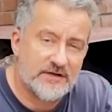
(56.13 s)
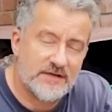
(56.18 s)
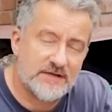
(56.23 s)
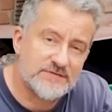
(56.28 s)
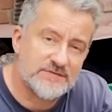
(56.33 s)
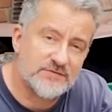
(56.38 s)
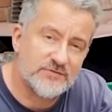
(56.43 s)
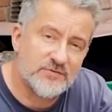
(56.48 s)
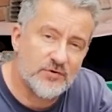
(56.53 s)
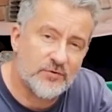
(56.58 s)
has
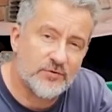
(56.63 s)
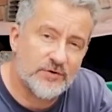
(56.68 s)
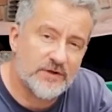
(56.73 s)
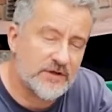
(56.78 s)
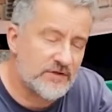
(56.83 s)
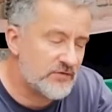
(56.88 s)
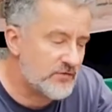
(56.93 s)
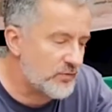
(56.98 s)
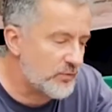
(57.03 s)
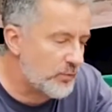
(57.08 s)
to go
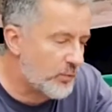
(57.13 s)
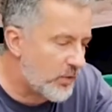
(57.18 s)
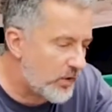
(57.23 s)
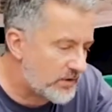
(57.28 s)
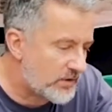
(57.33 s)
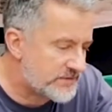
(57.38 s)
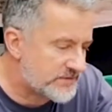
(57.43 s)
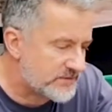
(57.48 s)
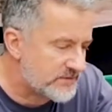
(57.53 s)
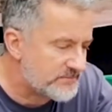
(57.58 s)
into
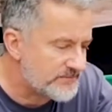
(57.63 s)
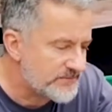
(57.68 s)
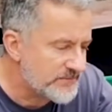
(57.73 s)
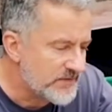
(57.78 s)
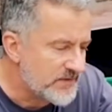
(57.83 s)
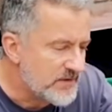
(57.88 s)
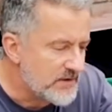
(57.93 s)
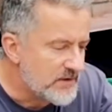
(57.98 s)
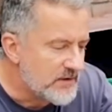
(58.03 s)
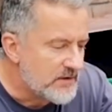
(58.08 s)
water
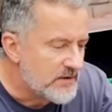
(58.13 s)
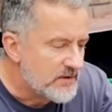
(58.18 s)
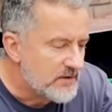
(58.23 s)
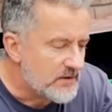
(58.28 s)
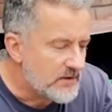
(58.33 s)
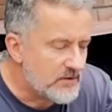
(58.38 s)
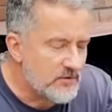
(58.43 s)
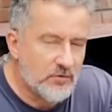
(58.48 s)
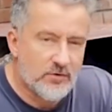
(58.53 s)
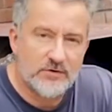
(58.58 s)

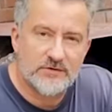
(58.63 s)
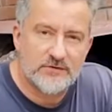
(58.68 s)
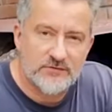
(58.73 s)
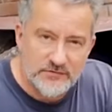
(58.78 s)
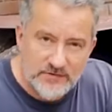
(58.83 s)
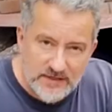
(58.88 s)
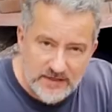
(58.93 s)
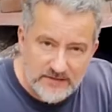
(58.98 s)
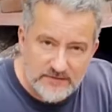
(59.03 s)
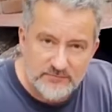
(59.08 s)
in order to
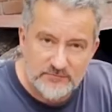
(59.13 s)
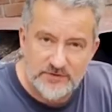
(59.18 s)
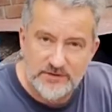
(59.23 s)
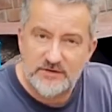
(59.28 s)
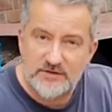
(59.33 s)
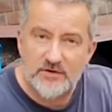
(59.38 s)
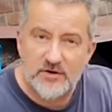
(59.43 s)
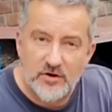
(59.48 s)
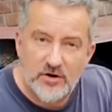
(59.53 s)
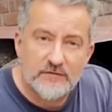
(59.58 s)
get
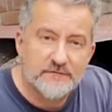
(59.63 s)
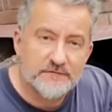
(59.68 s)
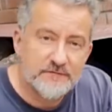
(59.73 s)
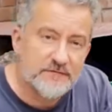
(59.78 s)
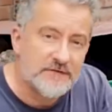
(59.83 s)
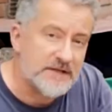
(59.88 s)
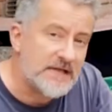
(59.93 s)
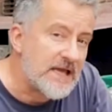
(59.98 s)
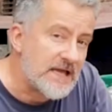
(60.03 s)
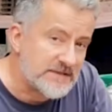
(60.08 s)
rid of
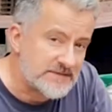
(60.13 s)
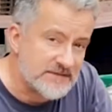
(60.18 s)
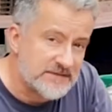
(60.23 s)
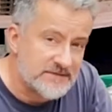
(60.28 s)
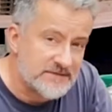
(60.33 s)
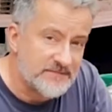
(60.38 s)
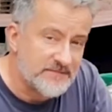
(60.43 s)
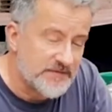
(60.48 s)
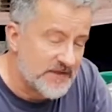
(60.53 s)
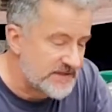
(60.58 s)
the acid.
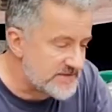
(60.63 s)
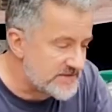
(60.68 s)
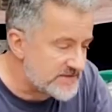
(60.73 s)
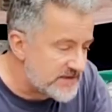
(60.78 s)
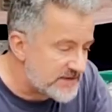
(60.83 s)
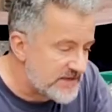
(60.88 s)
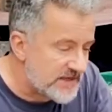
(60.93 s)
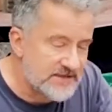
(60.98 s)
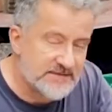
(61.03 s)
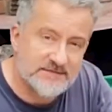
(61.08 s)
That's
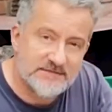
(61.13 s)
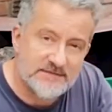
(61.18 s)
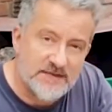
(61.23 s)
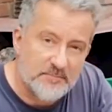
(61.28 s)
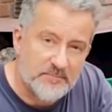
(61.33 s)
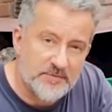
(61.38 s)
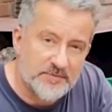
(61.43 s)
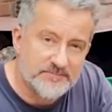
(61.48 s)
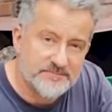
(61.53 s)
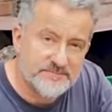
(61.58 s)
the next step.